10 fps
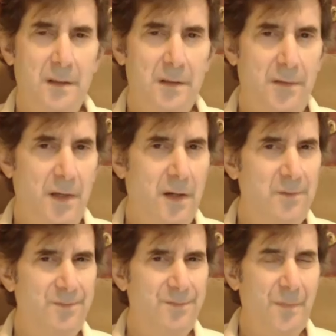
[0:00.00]

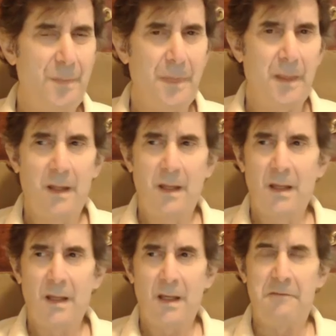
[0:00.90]
So
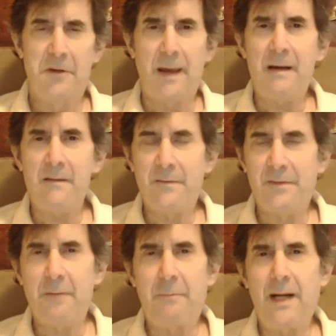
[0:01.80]
if you have
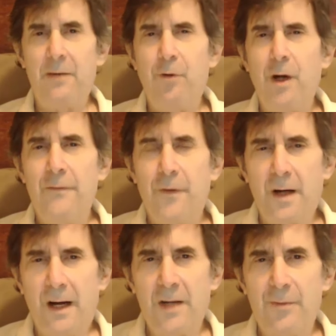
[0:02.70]
somebody running for
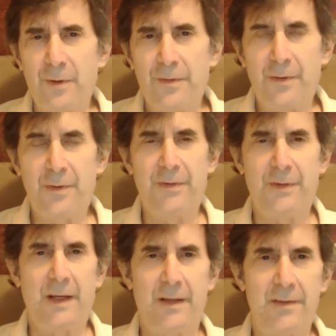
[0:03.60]
Congress who
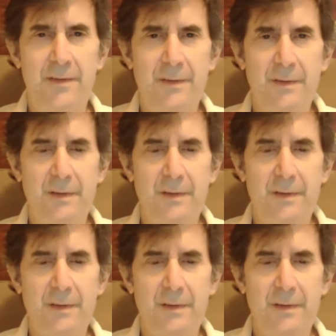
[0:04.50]
says